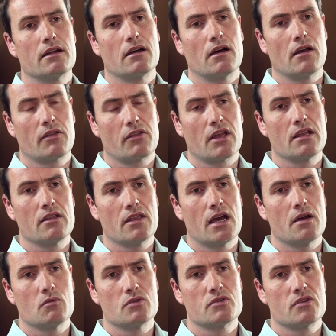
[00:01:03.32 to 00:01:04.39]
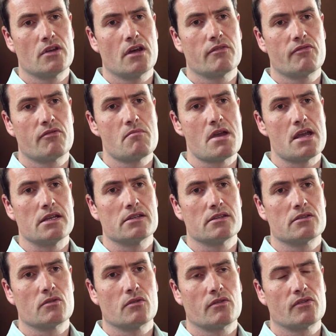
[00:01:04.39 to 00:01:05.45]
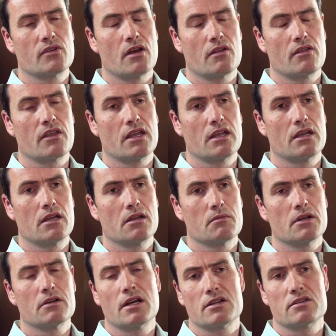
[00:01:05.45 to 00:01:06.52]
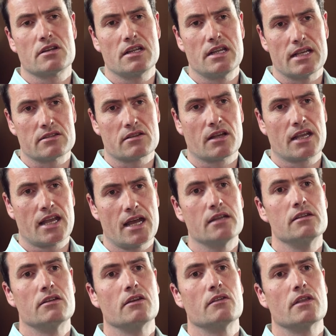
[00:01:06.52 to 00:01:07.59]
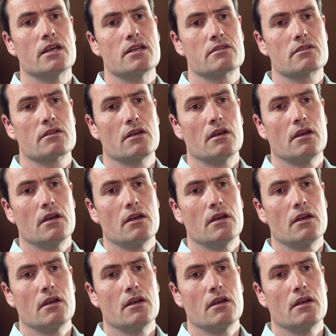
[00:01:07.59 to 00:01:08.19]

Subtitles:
I think that was enough for me to sort of start thinking about, actually, yes, I can do this.